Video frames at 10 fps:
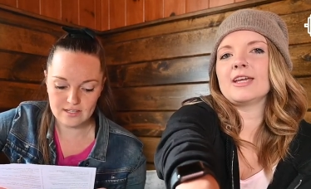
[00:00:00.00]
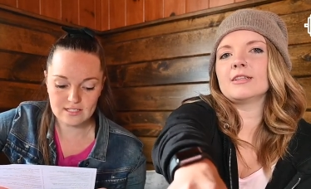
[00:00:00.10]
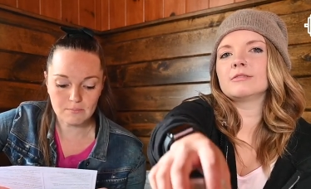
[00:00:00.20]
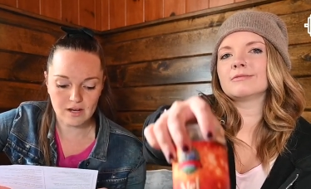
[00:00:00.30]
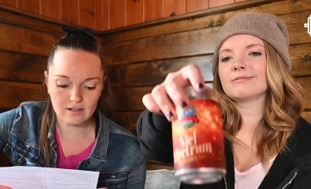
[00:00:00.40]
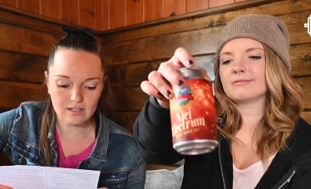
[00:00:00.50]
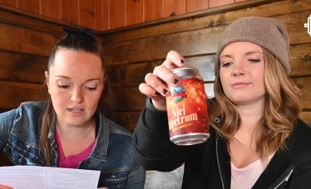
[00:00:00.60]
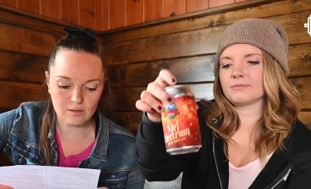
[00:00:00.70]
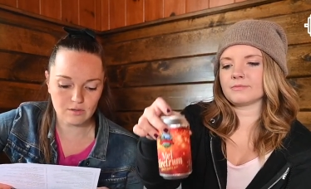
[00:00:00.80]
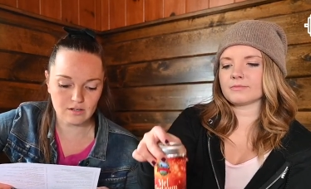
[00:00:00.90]
Speaker 1: This
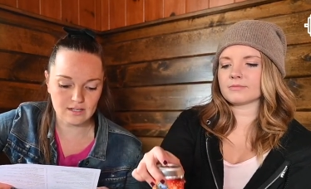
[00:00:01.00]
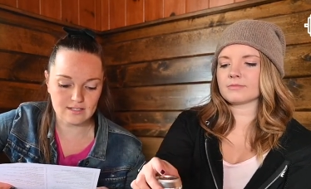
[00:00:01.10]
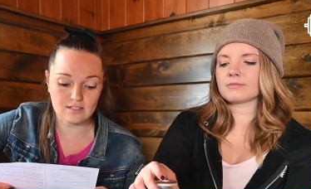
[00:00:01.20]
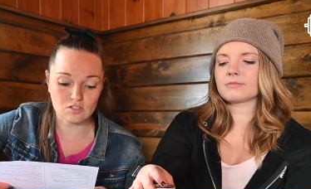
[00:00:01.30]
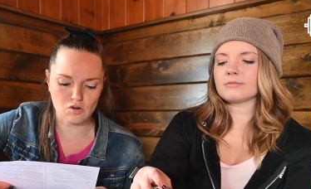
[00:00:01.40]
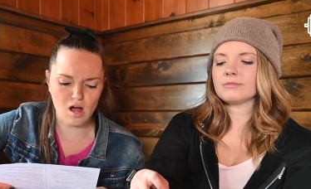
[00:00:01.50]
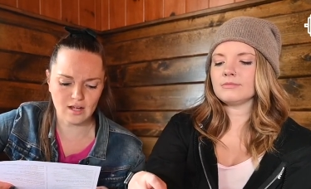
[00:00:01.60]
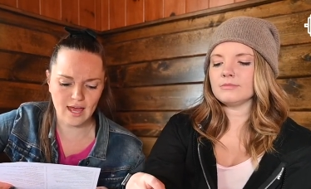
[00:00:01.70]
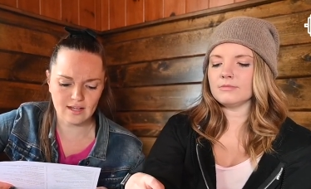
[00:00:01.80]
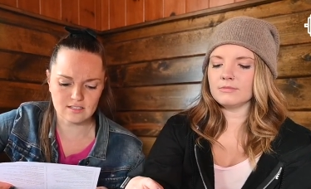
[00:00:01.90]
American amber is
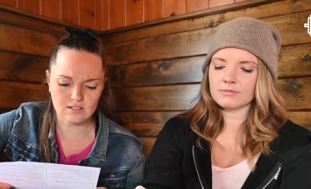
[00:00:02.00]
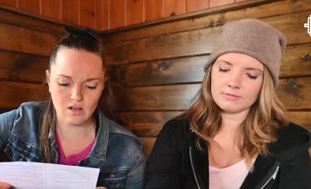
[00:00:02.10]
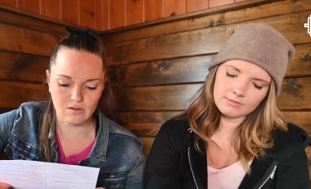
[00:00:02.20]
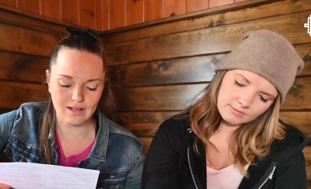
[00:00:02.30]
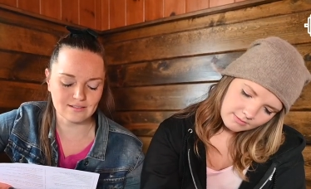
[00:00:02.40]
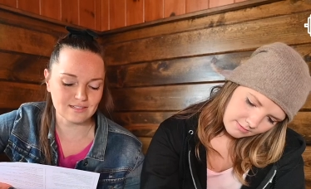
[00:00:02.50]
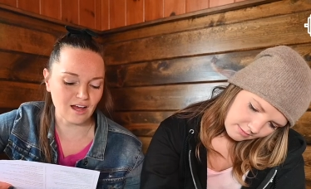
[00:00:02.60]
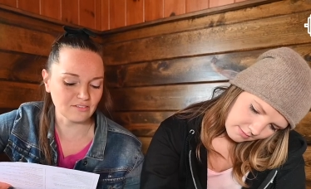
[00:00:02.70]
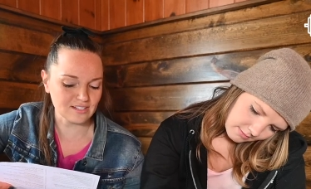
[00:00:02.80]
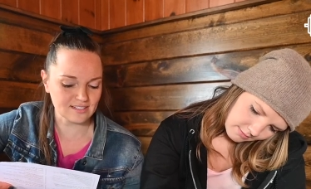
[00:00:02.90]
strong as stone and
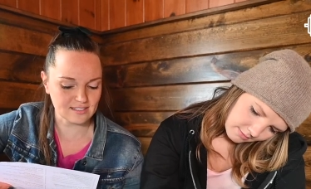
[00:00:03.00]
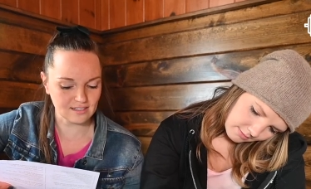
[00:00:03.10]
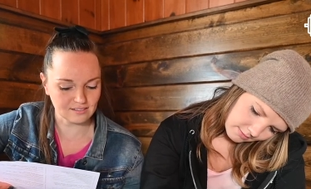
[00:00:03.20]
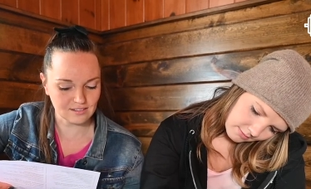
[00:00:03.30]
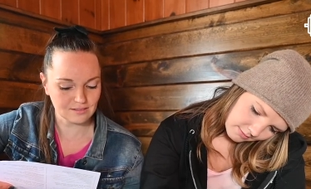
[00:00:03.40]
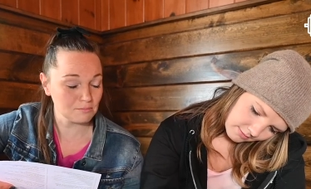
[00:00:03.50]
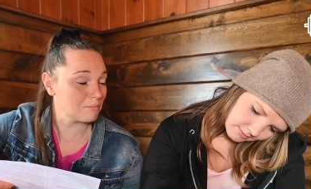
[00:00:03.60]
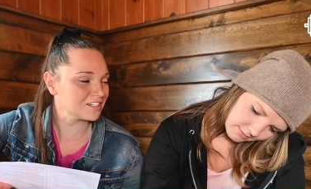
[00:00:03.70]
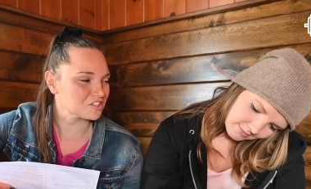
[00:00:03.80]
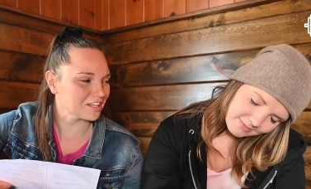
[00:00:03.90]
soft as silk,
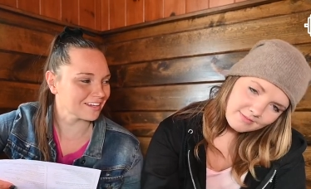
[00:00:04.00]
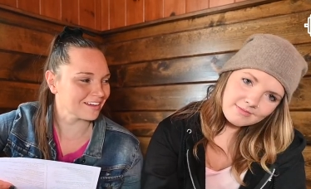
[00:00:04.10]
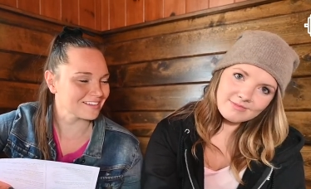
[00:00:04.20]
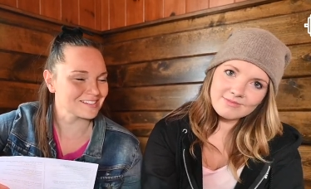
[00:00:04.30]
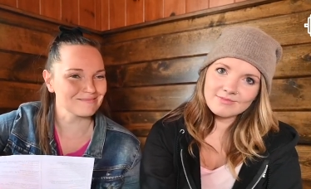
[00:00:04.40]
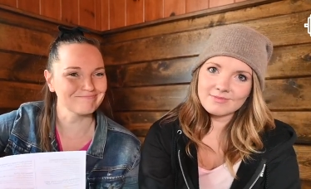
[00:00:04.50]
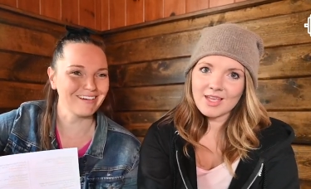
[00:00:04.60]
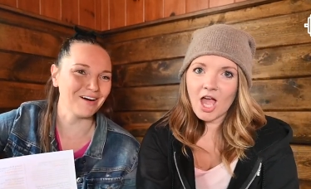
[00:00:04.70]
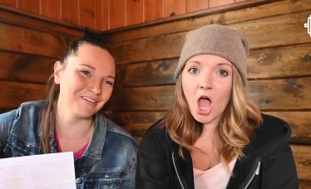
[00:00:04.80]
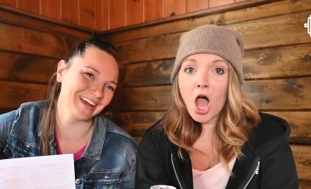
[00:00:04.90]
much like us.
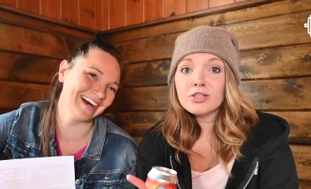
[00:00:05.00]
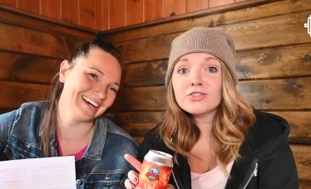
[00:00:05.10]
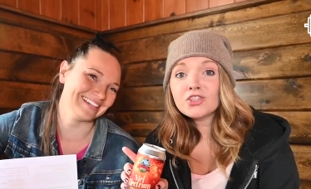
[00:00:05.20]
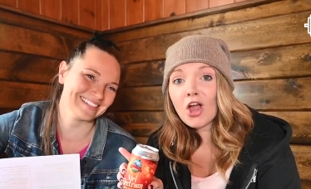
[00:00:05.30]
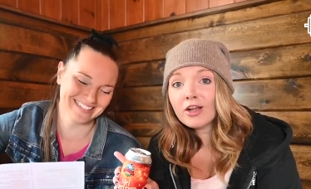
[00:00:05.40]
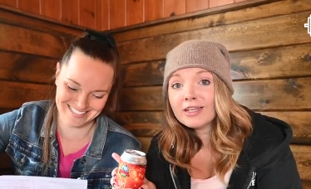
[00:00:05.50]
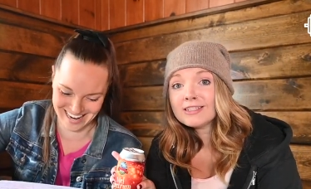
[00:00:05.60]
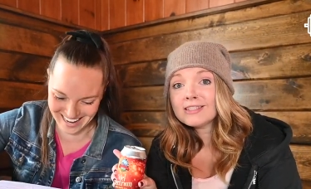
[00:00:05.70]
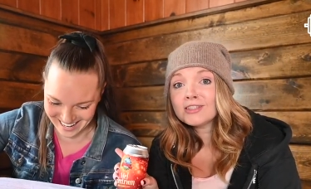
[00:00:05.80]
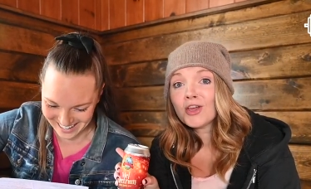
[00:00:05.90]
Oh, guys. Strong
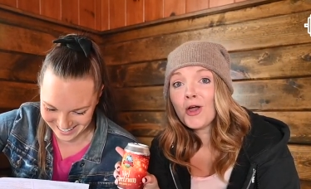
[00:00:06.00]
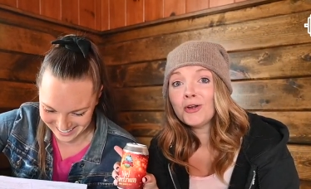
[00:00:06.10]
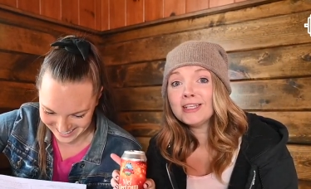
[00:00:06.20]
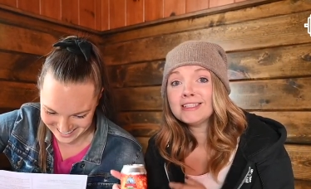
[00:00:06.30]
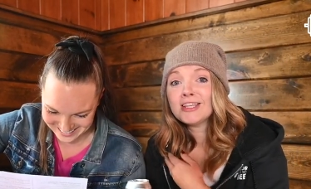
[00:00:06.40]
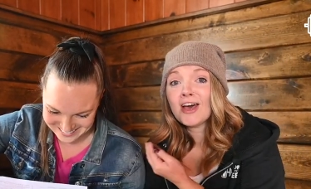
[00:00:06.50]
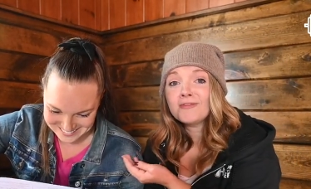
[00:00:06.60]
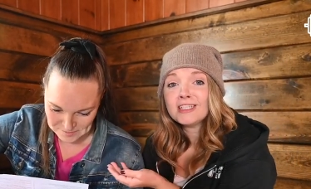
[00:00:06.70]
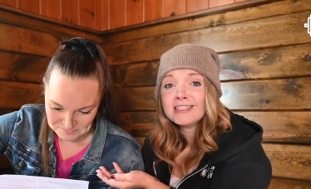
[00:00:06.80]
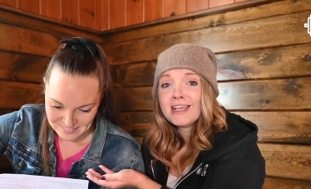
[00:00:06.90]
as stone and
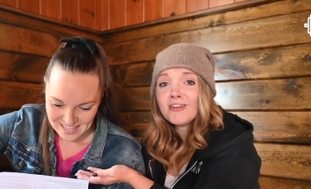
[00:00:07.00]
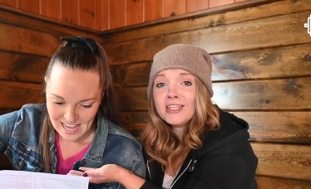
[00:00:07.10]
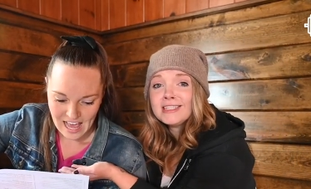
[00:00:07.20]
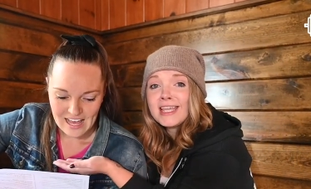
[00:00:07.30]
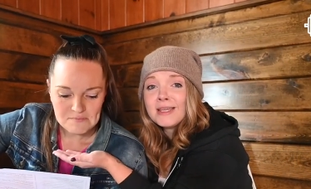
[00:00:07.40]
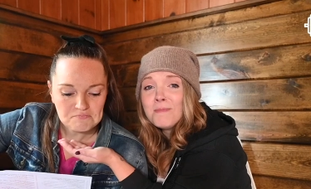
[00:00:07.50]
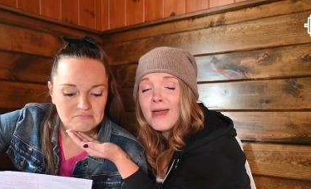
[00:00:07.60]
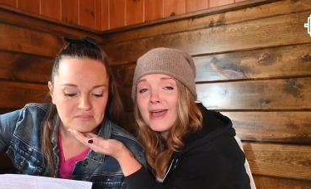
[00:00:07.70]
soft as silk. It's like